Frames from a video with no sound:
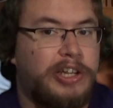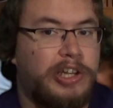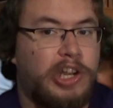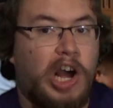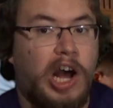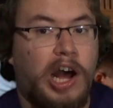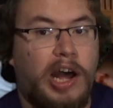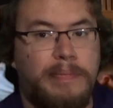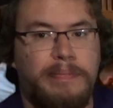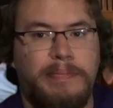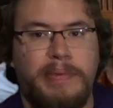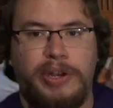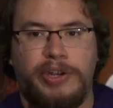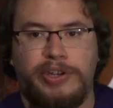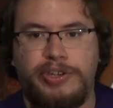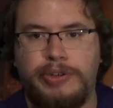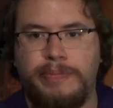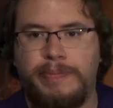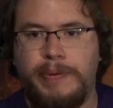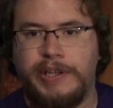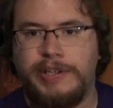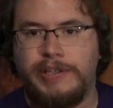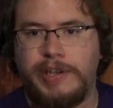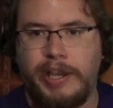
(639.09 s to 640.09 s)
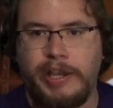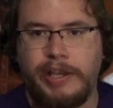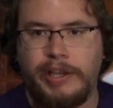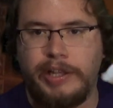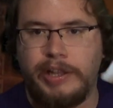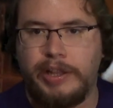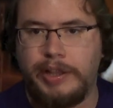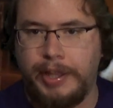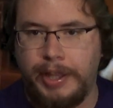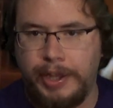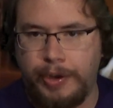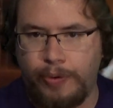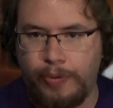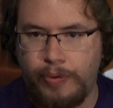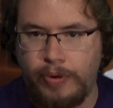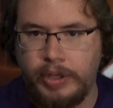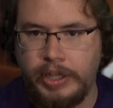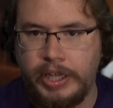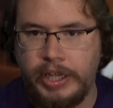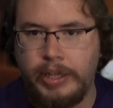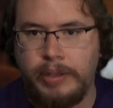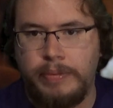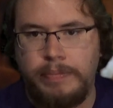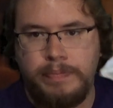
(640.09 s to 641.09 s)
not meant to be taken
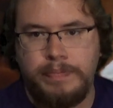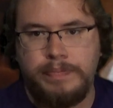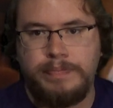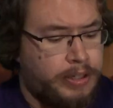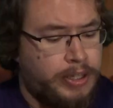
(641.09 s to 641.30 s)
literally.